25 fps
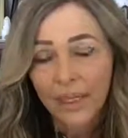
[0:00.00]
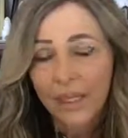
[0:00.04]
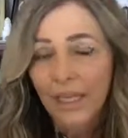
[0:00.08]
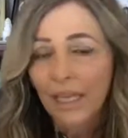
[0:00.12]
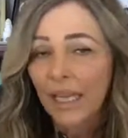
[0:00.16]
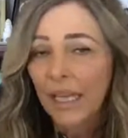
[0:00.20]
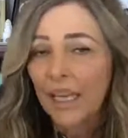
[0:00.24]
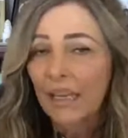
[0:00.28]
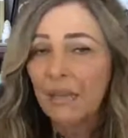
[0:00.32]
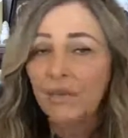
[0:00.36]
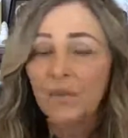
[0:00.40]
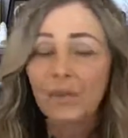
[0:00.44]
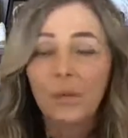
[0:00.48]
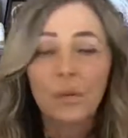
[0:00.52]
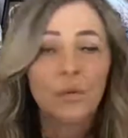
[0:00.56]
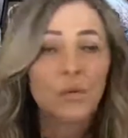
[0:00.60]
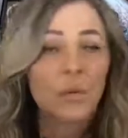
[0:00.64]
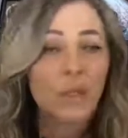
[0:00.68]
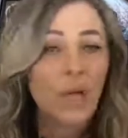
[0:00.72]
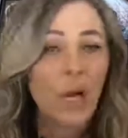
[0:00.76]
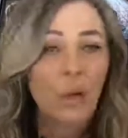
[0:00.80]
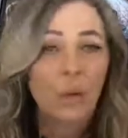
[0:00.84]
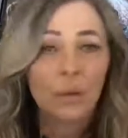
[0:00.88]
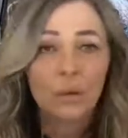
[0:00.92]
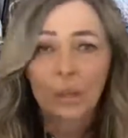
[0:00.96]
If you
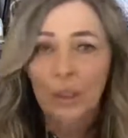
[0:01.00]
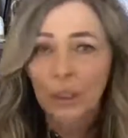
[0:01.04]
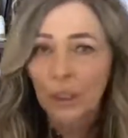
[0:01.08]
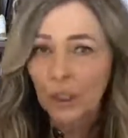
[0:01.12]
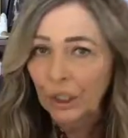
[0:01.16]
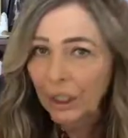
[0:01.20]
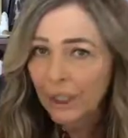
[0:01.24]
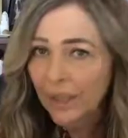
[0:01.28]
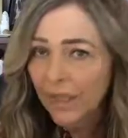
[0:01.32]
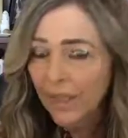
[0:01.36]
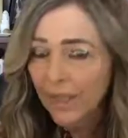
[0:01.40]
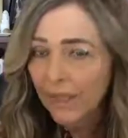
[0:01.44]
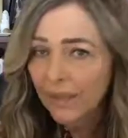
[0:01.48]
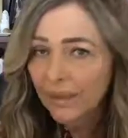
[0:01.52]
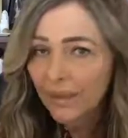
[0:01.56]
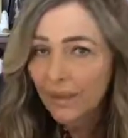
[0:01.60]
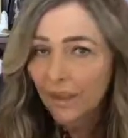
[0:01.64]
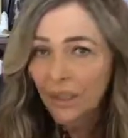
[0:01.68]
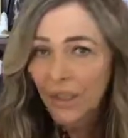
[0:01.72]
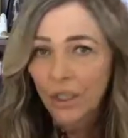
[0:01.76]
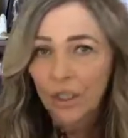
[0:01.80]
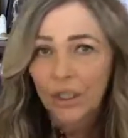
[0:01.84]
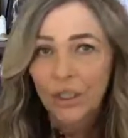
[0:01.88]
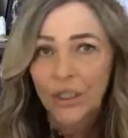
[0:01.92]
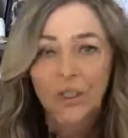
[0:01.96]
don't learn it,
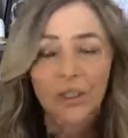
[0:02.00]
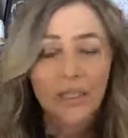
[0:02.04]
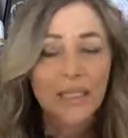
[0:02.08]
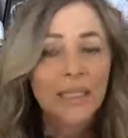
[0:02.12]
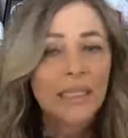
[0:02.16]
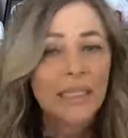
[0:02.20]
you're a